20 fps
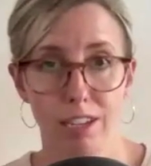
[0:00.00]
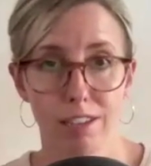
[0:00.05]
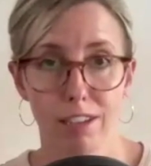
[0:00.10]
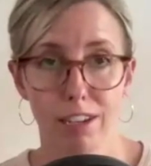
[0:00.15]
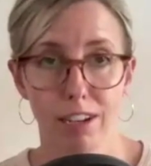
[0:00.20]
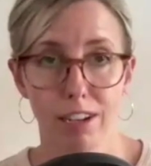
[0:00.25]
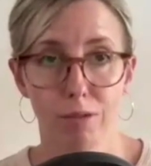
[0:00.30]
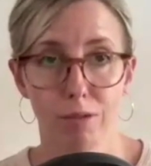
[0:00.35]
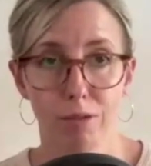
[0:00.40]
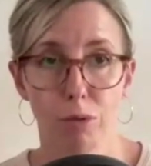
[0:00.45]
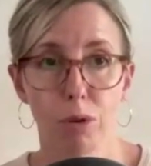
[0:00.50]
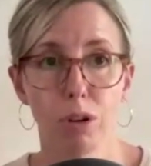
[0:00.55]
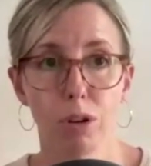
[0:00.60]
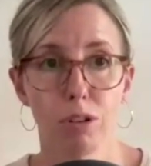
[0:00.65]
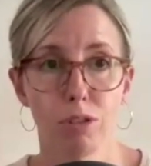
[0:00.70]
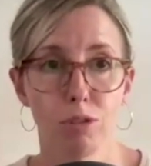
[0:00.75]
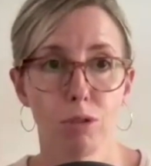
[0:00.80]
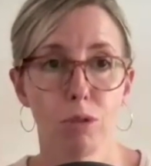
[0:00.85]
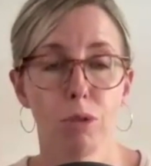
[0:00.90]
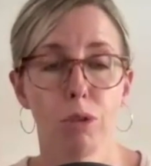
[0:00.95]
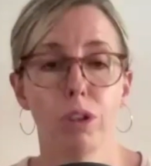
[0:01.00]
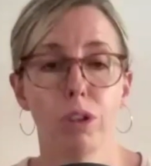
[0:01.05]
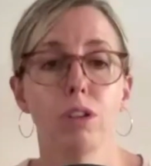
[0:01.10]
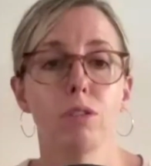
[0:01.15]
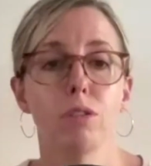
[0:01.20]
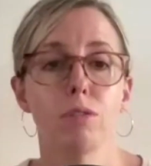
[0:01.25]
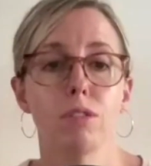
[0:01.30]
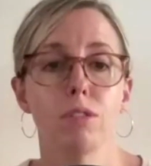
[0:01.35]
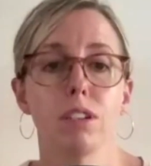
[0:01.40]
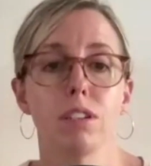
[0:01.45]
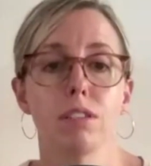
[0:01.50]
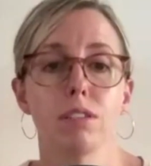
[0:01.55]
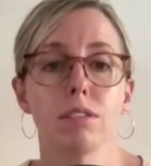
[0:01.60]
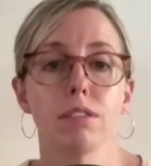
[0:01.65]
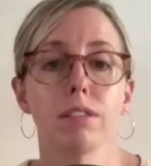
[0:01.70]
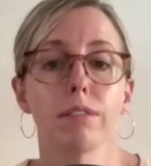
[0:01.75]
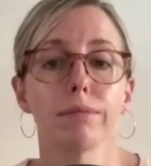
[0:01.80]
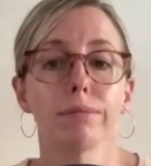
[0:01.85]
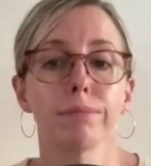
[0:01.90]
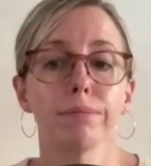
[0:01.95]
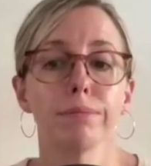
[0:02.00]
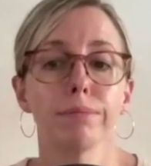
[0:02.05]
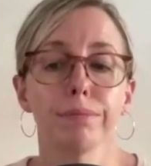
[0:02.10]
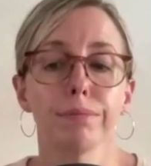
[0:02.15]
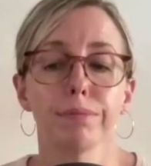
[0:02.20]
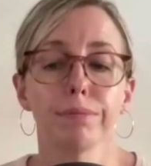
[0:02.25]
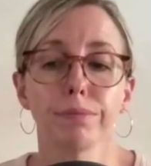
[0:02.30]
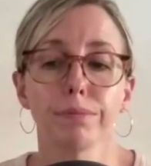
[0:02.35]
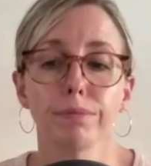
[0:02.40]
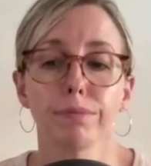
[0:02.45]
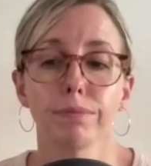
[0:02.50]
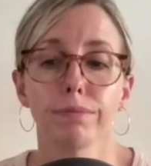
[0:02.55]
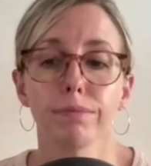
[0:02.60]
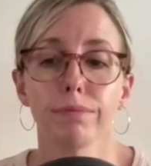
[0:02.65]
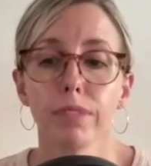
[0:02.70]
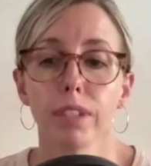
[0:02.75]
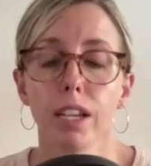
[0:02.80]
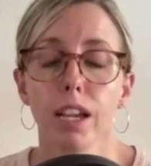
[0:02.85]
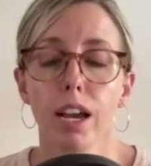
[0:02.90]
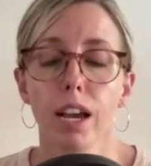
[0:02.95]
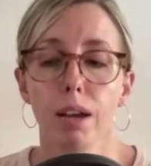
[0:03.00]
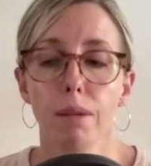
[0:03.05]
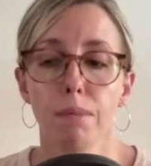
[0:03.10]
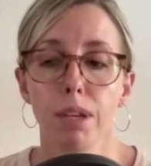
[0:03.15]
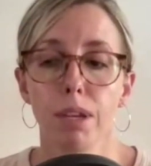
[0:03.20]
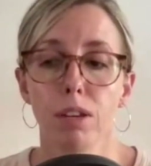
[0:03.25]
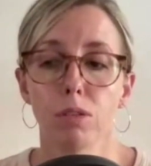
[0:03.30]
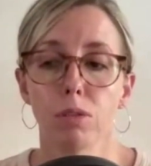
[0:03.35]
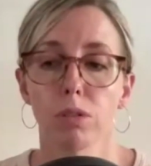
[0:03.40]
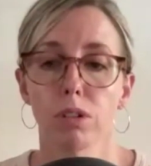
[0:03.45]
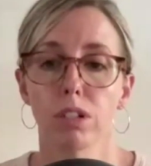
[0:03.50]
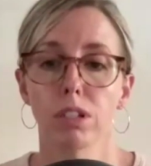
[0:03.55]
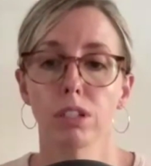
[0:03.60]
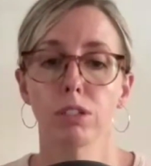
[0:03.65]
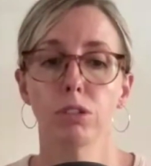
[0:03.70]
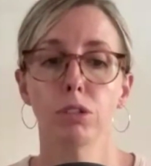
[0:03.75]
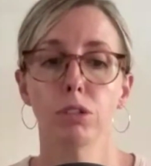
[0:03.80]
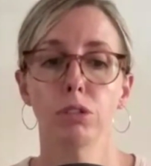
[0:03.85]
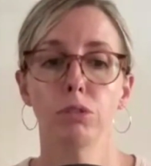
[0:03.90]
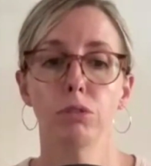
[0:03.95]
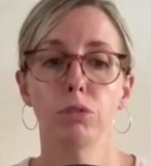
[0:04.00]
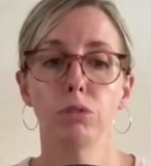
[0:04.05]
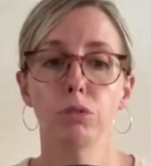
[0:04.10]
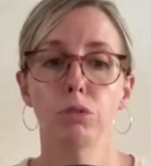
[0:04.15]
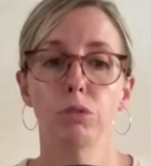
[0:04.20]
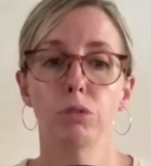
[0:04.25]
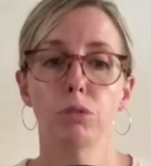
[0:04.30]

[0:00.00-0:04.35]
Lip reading: isn't for scoliosis, in order to